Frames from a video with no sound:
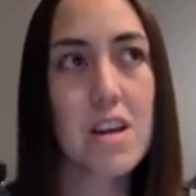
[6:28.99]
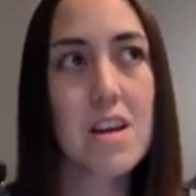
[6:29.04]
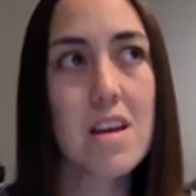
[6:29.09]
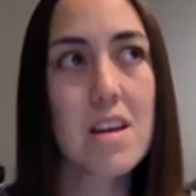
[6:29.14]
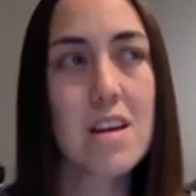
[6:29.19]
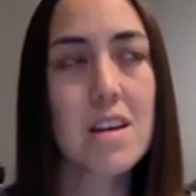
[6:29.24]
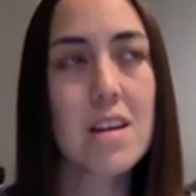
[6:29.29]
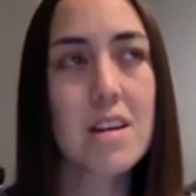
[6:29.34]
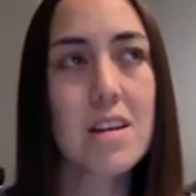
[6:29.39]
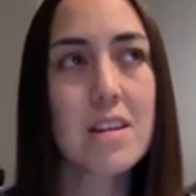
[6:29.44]

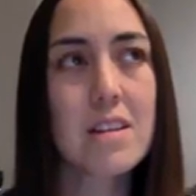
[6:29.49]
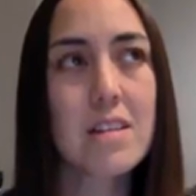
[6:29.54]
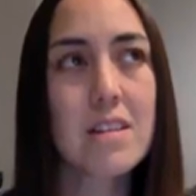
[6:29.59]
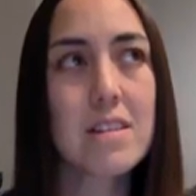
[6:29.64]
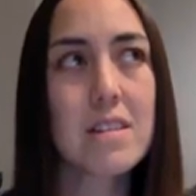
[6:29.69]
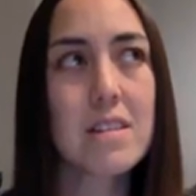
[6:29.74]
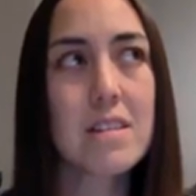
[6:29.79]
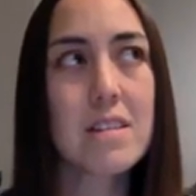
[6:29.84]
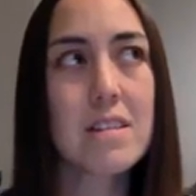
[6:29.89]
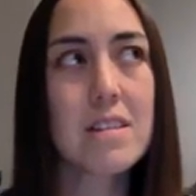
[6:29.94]
And
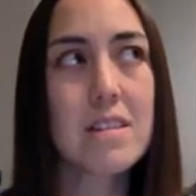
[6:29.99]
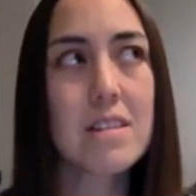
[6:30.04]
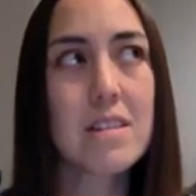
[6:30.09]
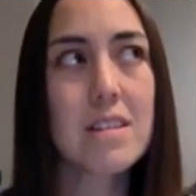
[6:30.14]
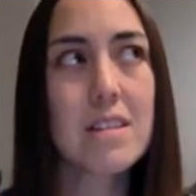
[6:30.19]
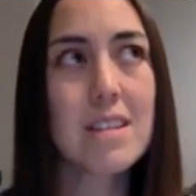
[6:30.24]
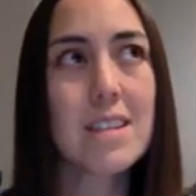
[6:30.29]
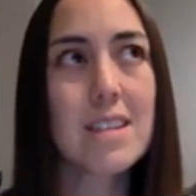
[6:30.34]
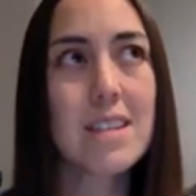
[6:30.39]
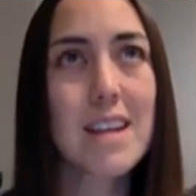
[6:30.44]

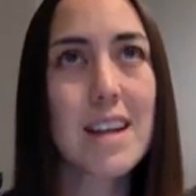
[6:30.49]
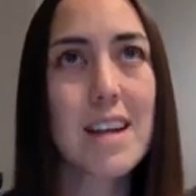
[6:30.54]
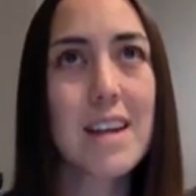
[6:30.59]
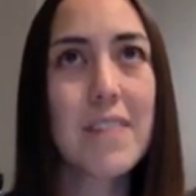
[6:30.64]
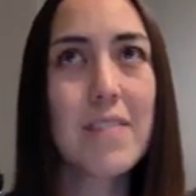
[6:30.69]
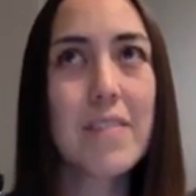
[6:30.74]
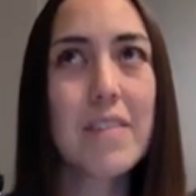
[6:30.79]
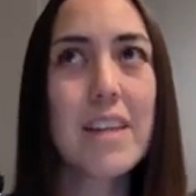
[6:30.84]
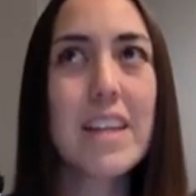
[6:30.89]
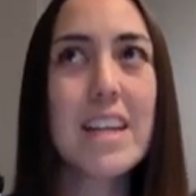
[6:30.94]
this is kind
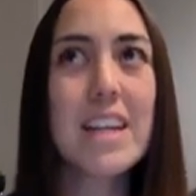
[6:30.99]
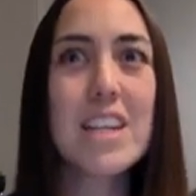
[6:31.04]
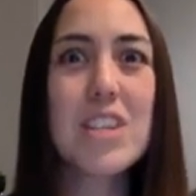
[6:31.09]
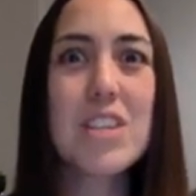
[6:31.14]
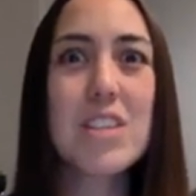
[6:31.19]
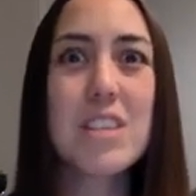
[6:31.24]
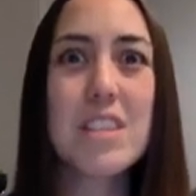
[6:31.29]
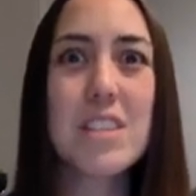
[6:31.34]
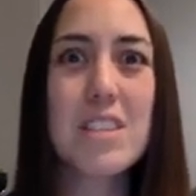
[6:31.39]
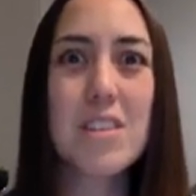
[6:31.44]
of leading
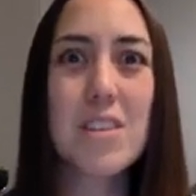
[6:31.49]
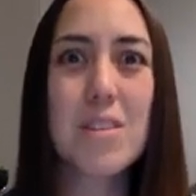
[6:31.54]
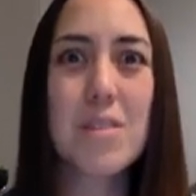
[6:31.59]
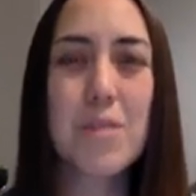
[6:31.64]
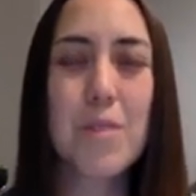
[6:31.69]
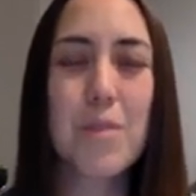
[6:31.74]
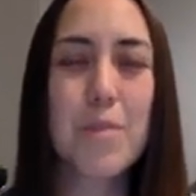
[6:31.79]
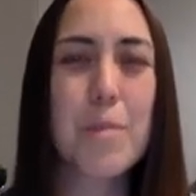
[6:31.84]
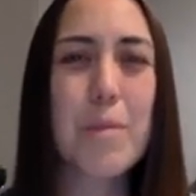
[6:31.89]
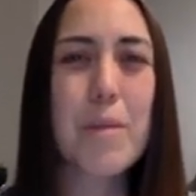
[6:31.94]
to this
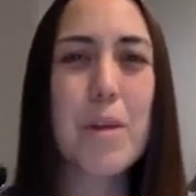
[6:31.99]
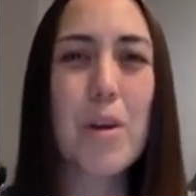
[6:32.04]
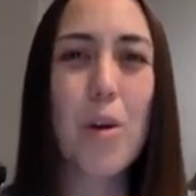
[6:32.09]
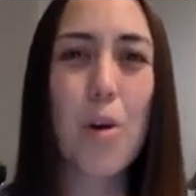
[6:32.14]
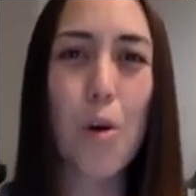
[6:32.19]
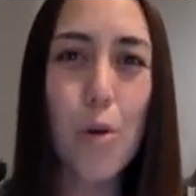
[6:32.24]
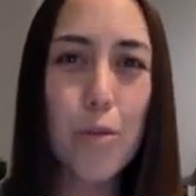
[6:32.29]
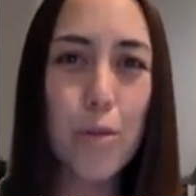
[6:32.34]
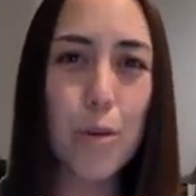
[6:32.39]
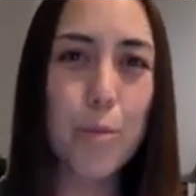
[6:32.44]
maybe
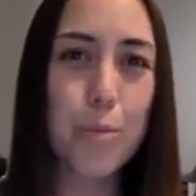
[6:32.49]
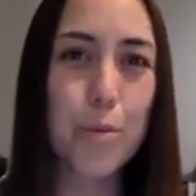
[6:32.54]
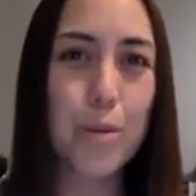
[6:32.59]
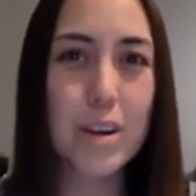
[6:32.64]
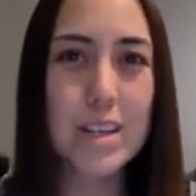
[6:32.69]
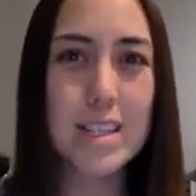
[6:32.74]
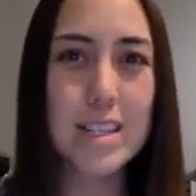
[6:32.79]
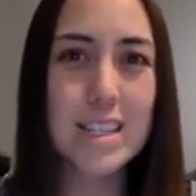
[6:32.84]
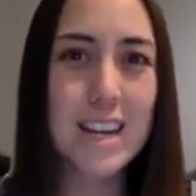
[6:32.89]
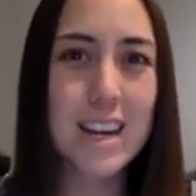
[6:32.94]

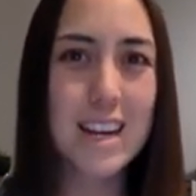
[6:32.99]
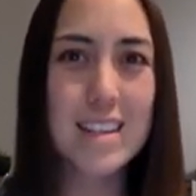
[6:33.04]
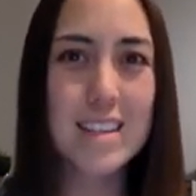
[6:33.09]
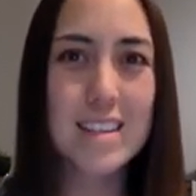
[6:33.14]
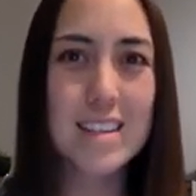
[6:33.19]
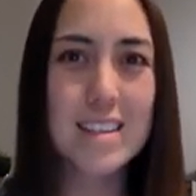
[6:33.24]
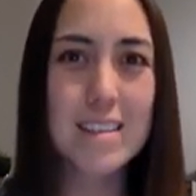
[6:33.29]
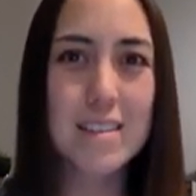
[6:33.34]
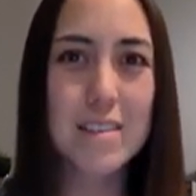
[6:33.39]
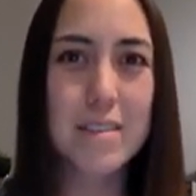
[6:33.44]

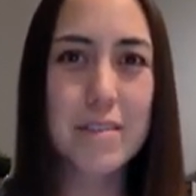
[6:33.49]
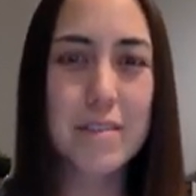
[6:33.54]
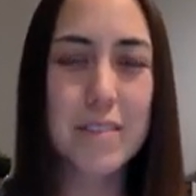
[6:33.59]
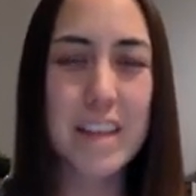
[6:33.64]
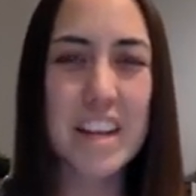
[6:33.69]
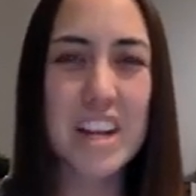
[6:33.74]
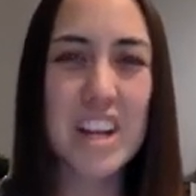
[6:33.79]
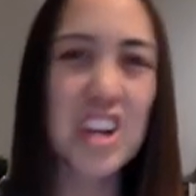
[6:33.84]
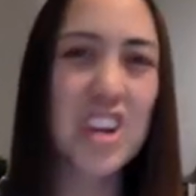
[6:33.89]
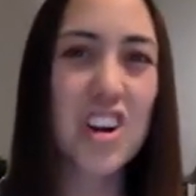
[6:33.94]
overprotective,
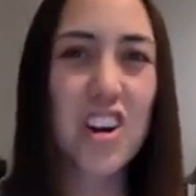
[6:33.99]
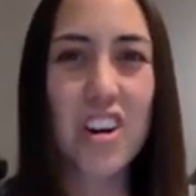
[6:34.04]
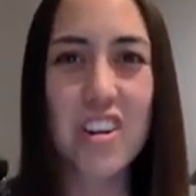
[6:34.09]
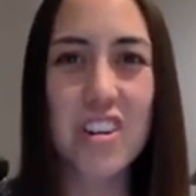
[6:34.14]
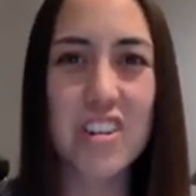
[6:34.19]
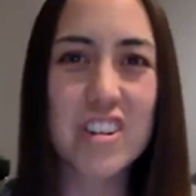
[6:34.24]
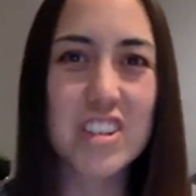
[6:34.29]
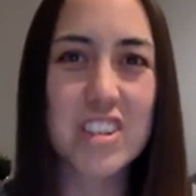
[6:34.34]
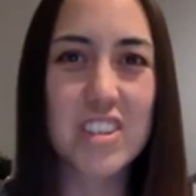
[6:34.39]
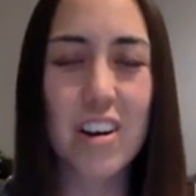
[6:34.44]
like
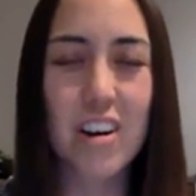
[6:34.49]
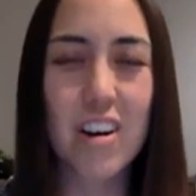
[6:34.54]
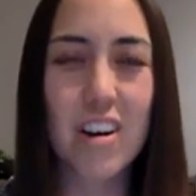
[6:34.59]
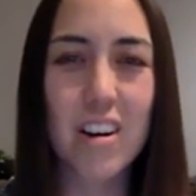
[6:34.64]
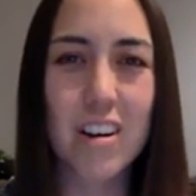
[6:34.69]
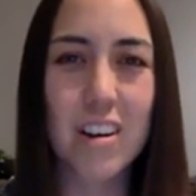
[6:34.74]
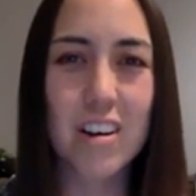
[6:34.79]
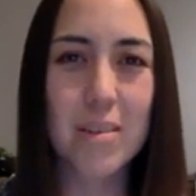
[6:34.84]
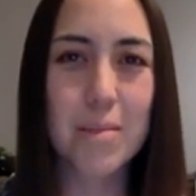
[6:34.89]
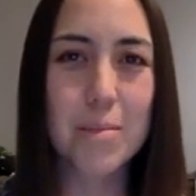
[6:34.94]
guard
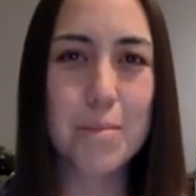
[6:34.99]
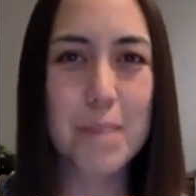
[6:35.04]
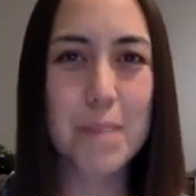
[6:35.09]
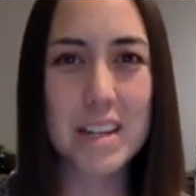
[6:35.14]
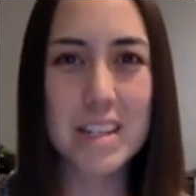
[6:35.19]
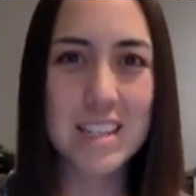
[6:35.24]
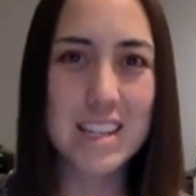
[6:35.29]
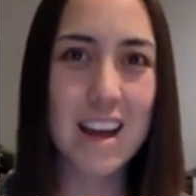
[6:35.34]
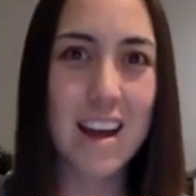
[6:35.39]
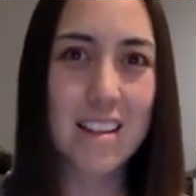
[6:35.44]
dog
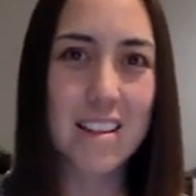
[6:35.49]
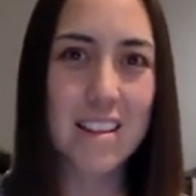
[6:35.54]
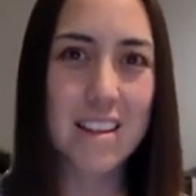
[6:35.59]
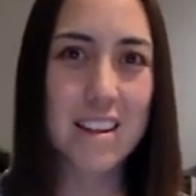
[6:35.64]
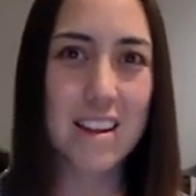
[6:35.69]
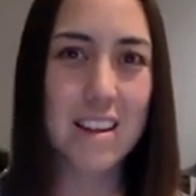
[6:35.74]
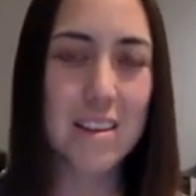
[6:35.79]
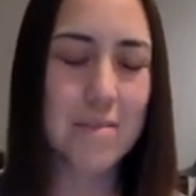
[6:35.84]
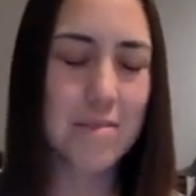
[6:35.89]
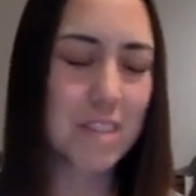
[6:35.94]

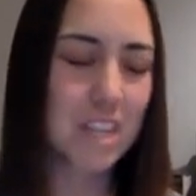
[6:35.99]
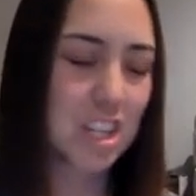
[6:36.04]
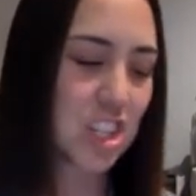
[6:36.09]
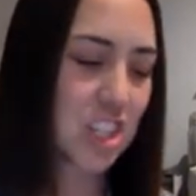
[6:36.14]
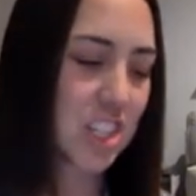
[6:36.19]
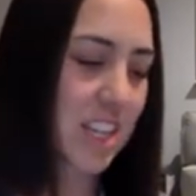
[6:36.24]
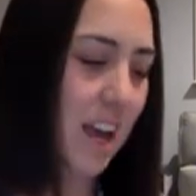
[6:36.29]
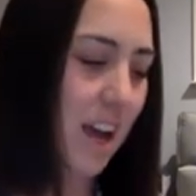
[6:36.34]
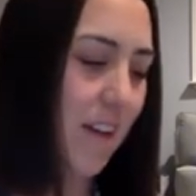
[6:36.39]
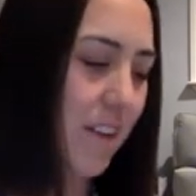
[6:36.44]
mentality that
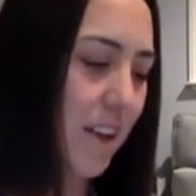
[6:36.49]
she's